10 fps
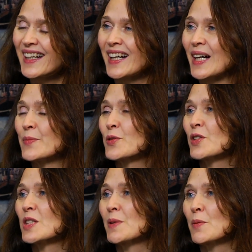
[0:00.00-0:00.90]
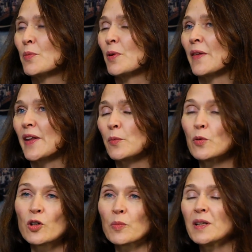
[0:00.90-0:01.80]
talking to people while they
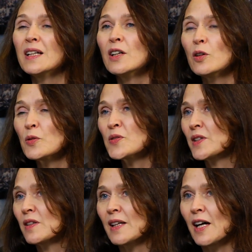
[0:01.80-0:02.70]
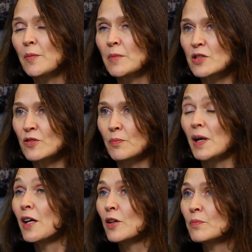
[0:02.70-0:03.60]
walk, but also now much of
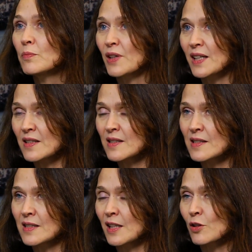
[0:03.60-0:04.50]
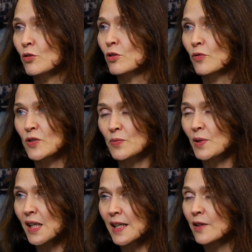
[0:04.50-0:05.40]
my own practice as an ethnographer as
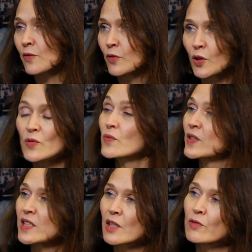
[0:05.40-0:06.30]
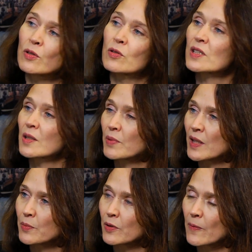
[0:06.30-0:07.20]
well, it involves video recording
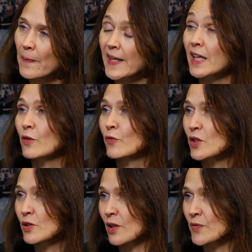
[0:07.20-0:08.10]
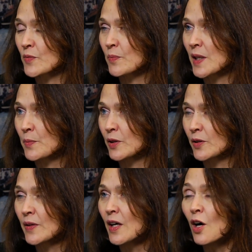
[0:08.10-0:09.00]
people, taking photographs of
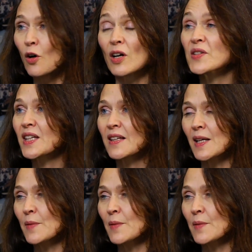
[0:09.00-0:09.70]
people, or asking